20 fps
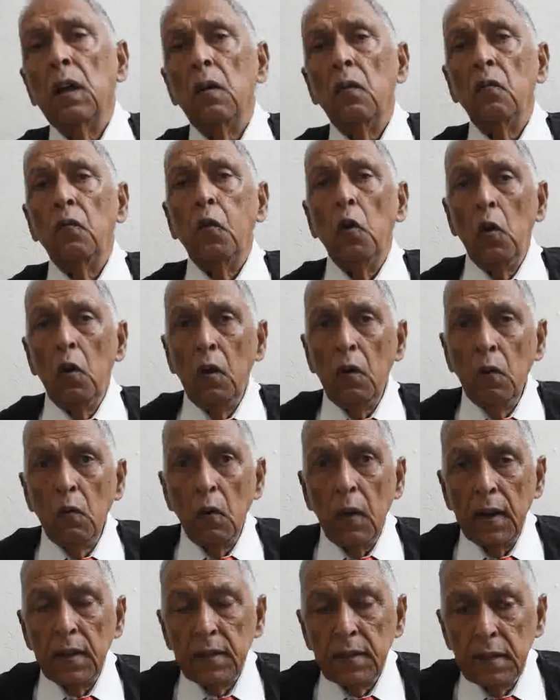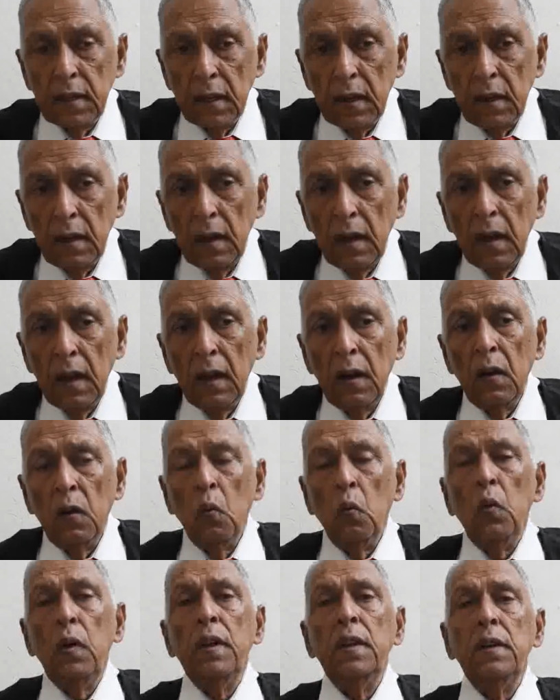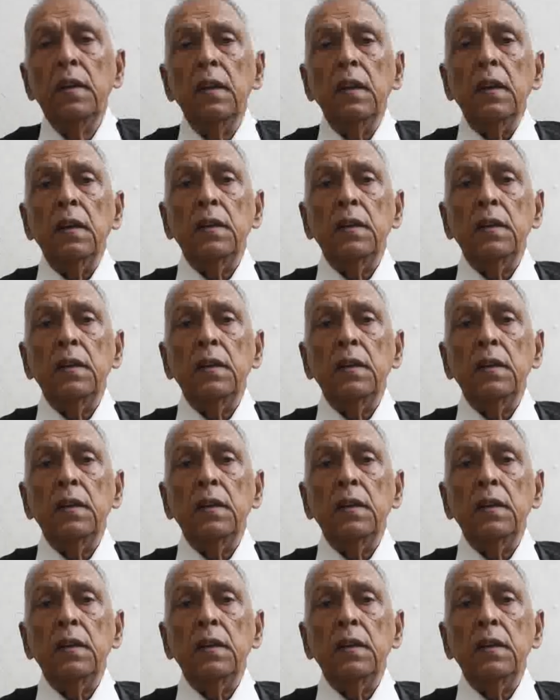Full question. We